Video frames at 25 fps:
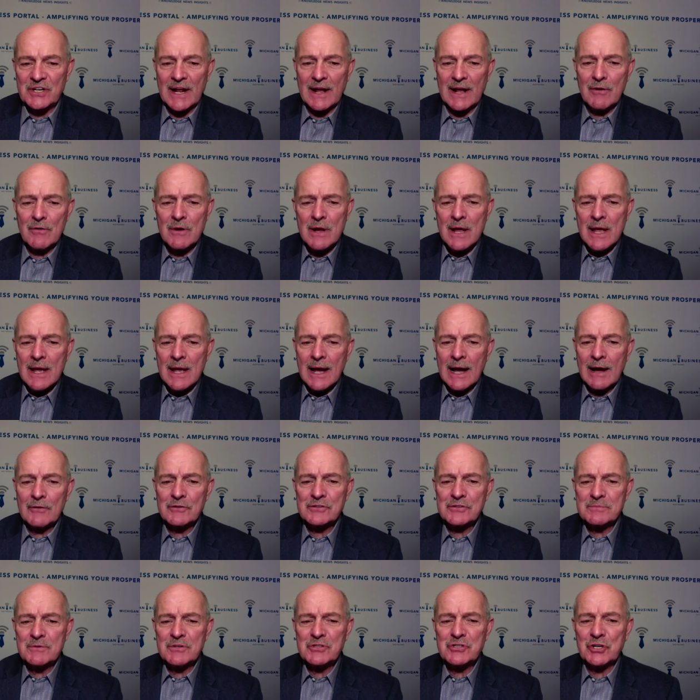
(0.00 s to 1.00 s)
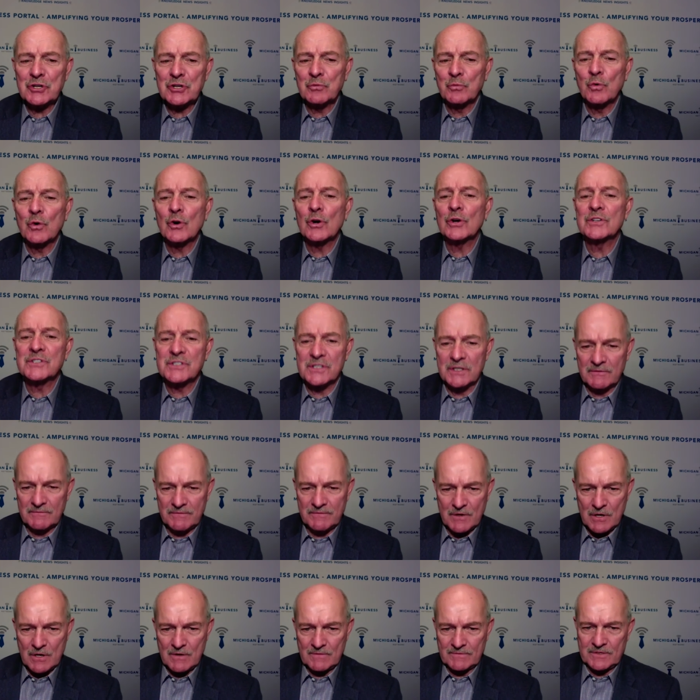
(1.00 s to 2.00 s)
How how is Michigan Works
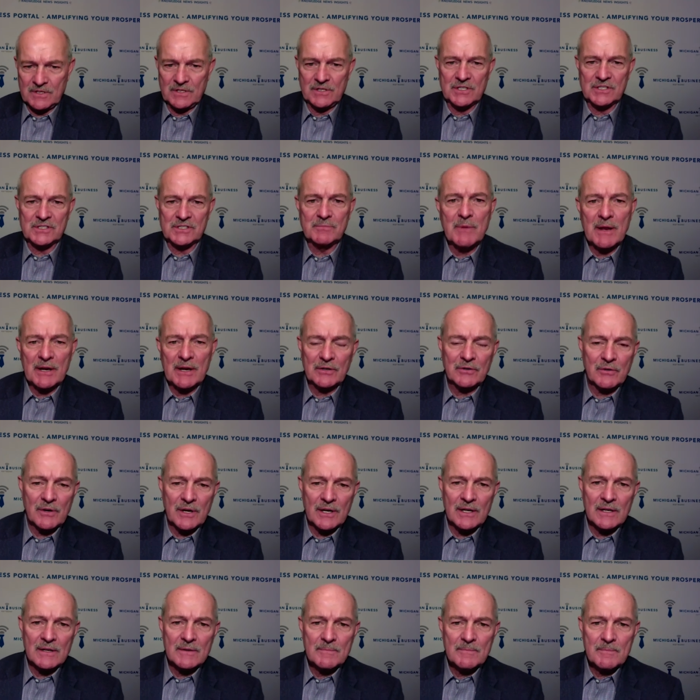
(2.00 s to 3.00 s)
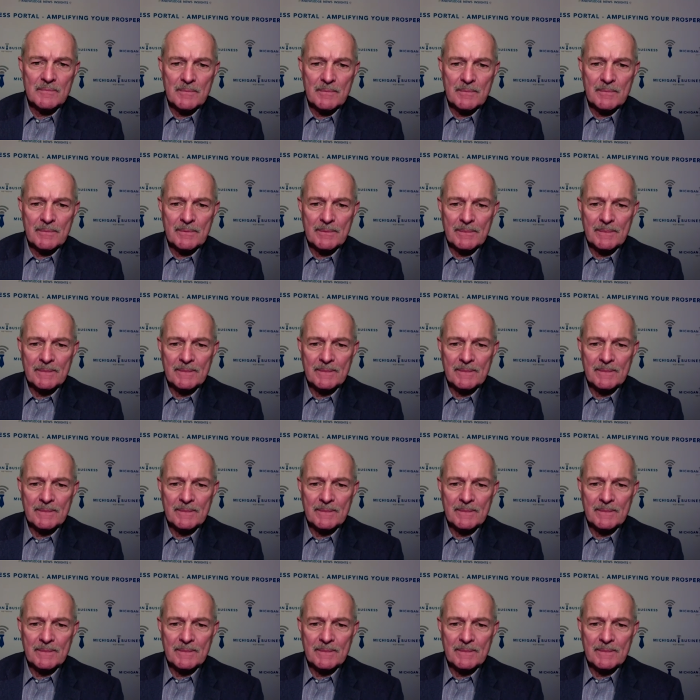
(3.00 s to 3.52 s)
involved in this mentoring? Sure.